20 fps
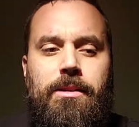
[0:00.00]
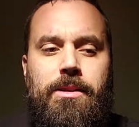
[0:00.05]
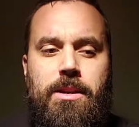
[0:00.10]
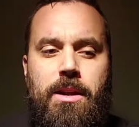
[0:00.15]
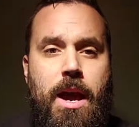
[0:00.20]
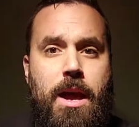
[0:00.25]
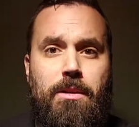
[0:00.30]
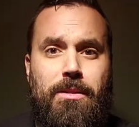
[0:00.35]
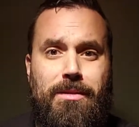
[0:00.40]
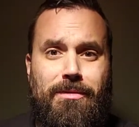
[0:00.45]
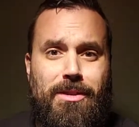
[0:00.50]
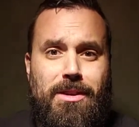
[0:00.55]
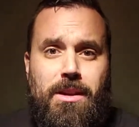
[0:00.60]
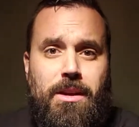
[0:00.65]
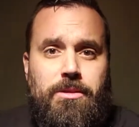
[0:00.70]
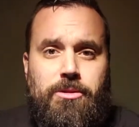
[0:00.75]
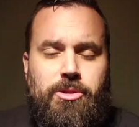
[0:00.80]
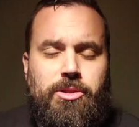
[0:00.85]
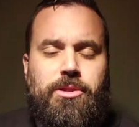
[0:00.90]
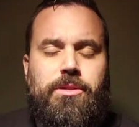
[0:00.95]
You know, I don't even
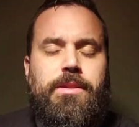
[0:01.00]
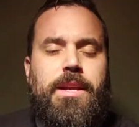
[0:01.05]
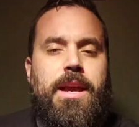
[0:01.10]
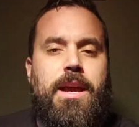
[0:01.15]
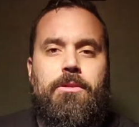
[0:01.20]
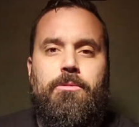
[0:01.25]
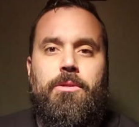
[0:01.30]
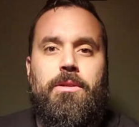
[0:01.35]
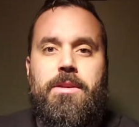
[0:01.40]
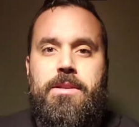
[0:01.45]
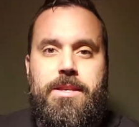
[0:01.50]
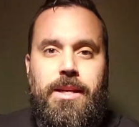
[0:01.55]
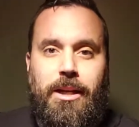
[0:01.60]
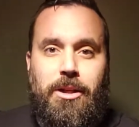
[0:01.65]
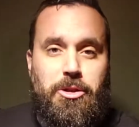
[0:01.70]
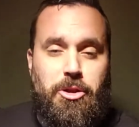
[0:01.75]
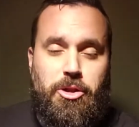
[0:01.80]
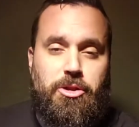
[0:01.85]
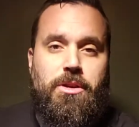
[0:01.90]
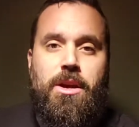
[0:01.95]
understand really the
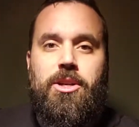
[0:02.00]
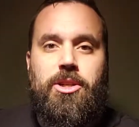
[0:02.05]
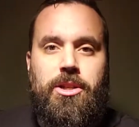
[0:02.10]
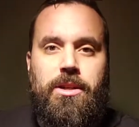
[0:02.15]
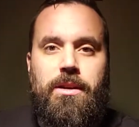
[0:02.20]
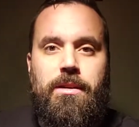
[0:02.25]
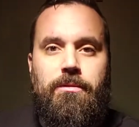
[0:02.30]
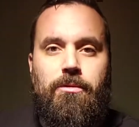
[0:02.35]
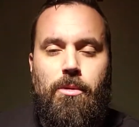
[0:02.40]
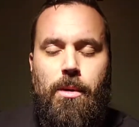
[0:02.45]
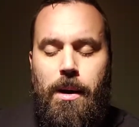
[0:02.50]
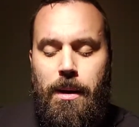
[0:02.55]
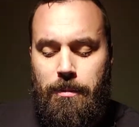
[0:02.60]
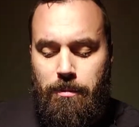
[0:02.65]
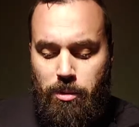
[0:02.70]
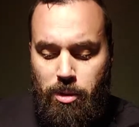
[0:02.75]
construction of one.